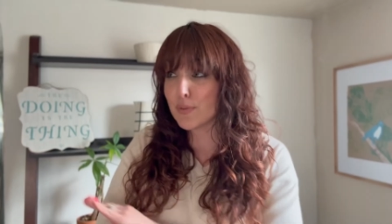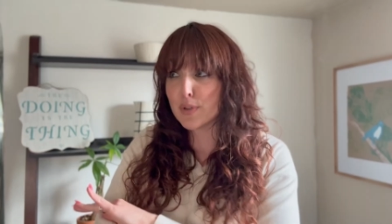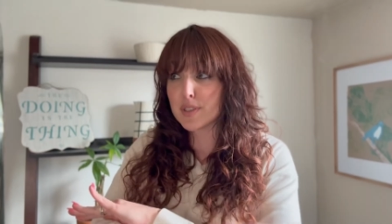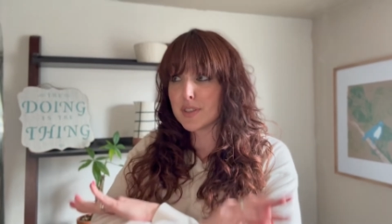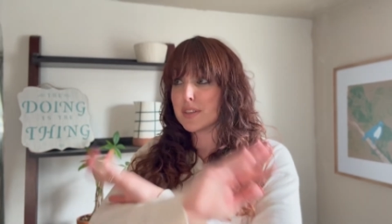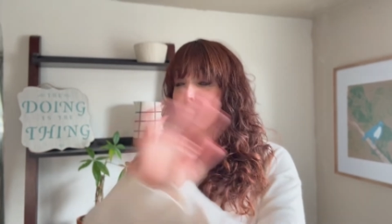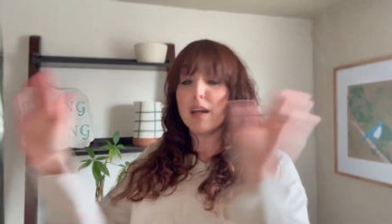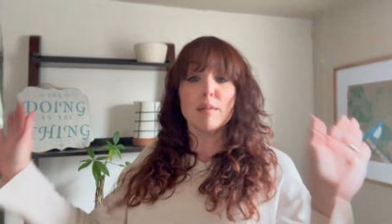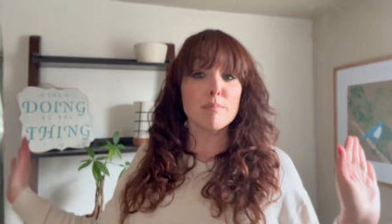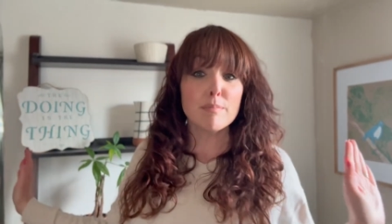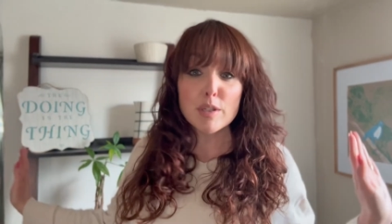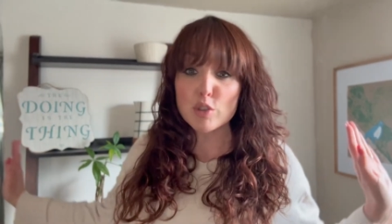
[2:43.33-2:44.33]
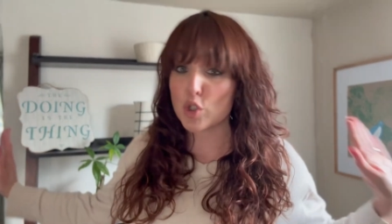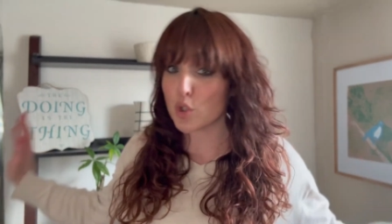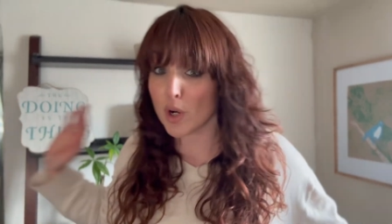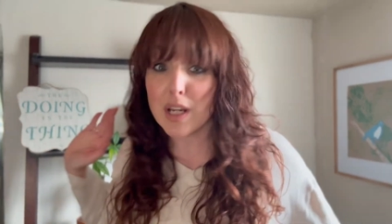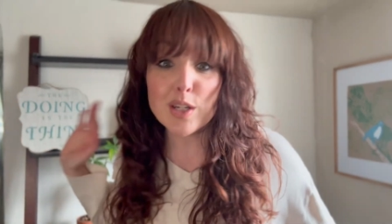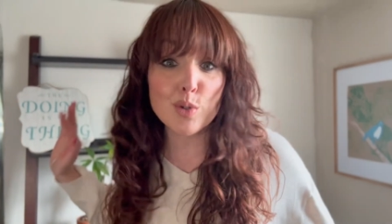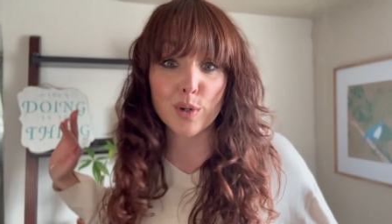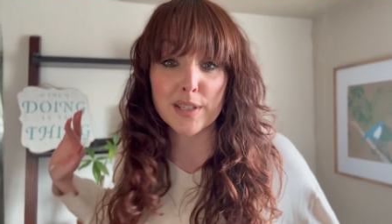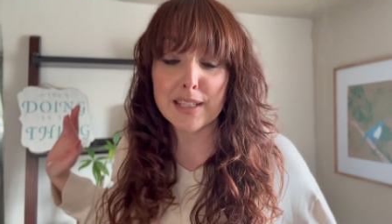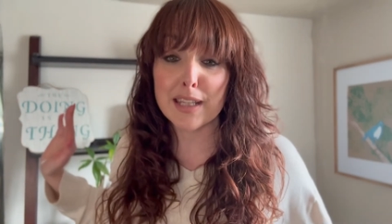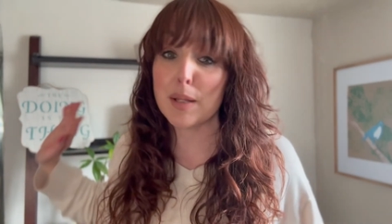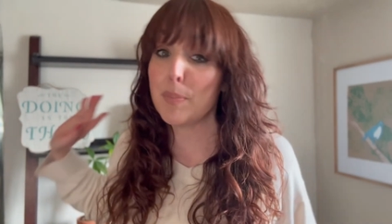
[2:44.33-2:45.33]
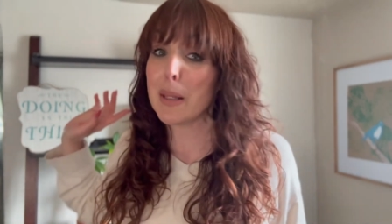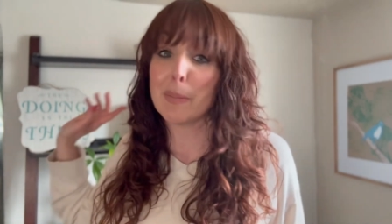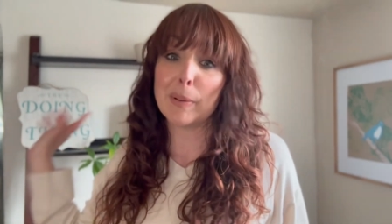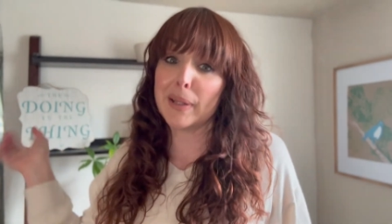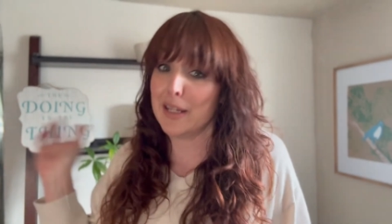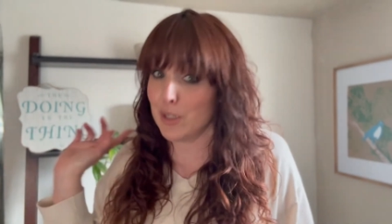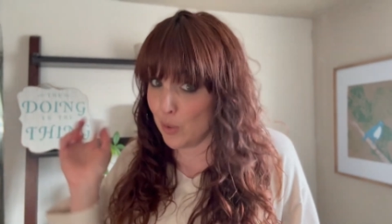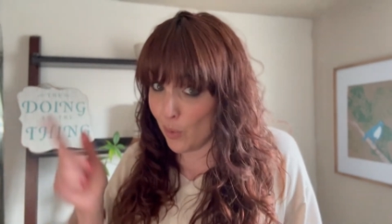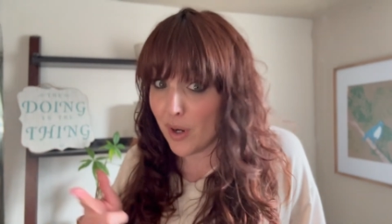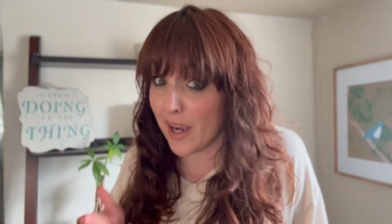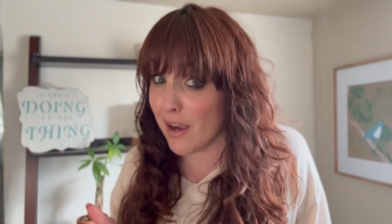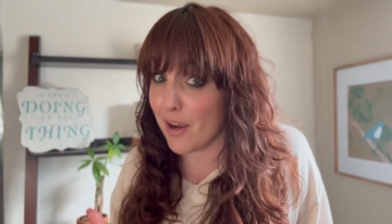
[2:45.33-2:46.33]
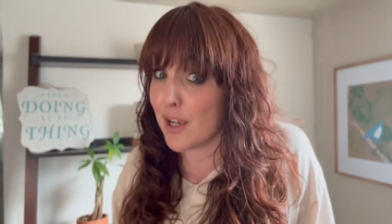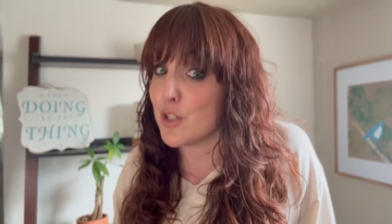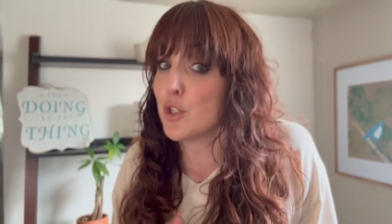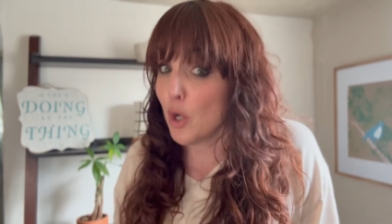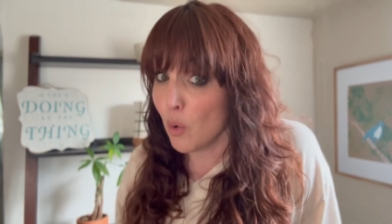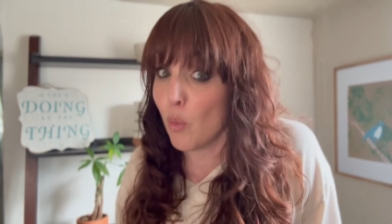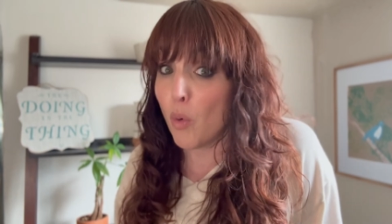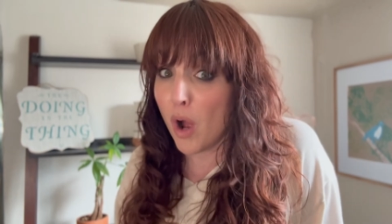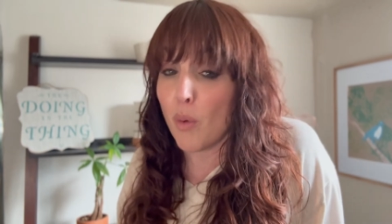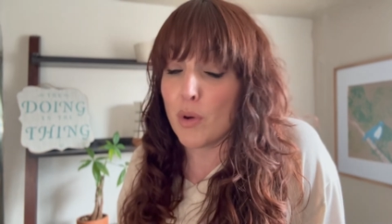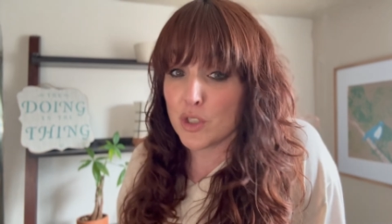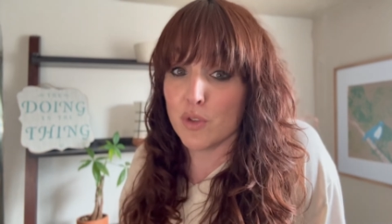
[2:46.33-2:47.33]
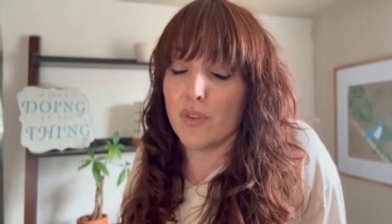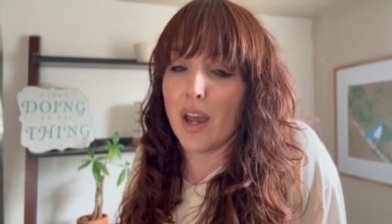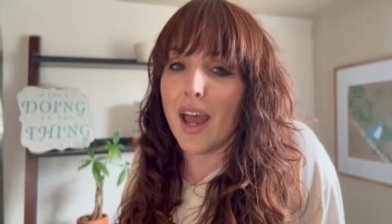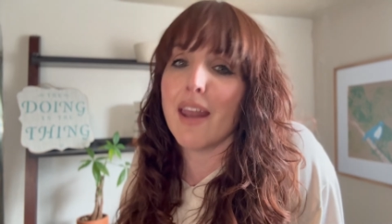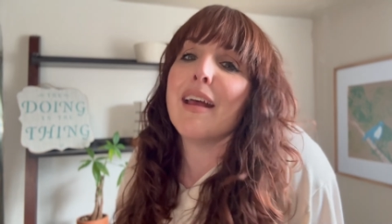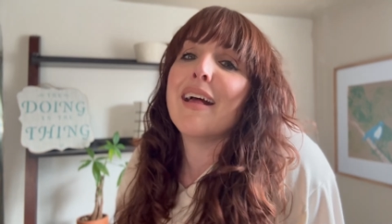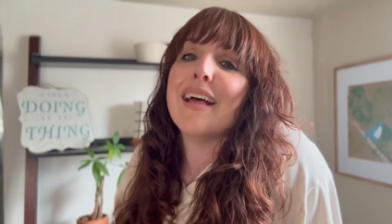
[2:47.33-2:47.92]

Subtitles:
for some strange reason the people in your area don't want what you've got,